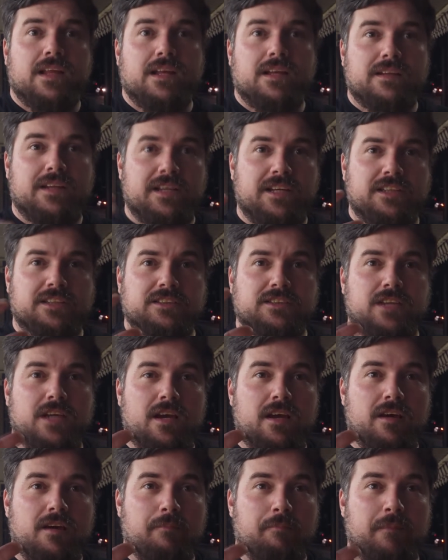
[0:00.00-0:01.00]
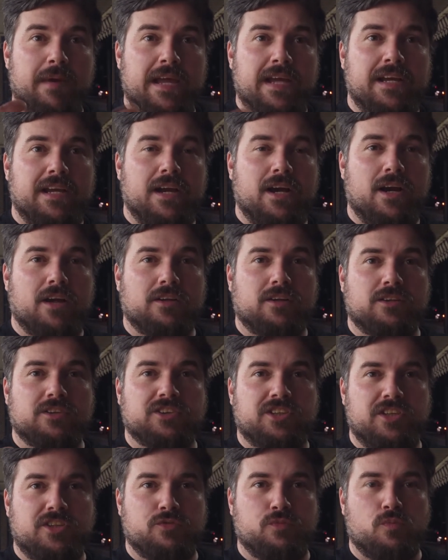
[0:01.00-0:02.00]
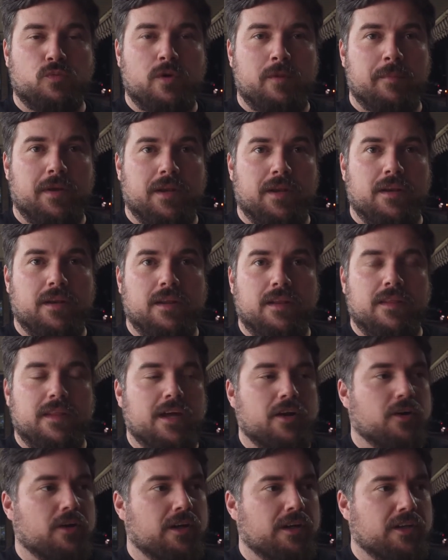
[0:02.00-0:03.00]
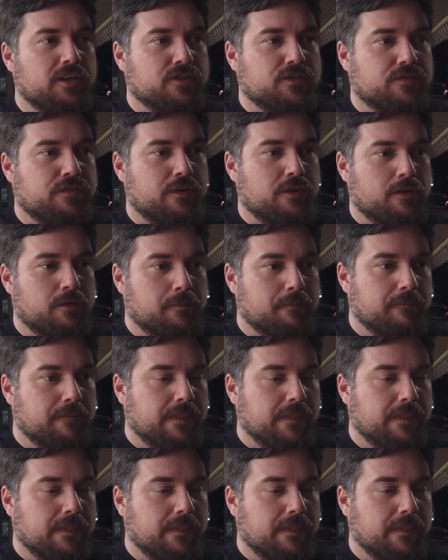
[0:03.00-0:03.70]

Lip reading: these main characters, these women that are in this film.